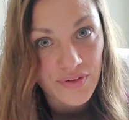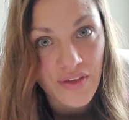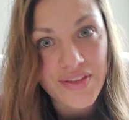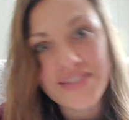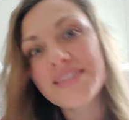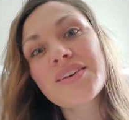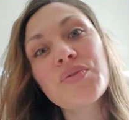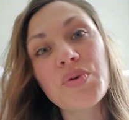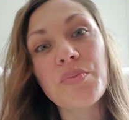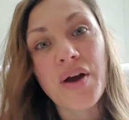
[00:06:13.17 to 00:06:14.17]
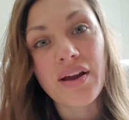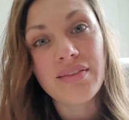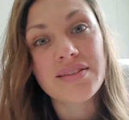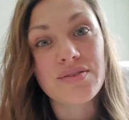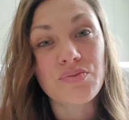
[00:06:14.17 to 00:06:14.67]
Now this is the cool part.
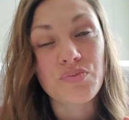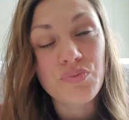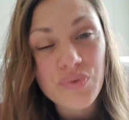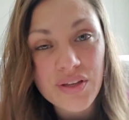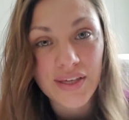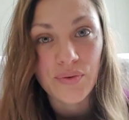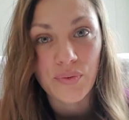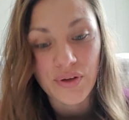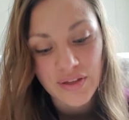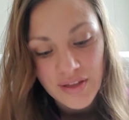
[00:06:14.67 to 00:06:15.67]
This is really cool,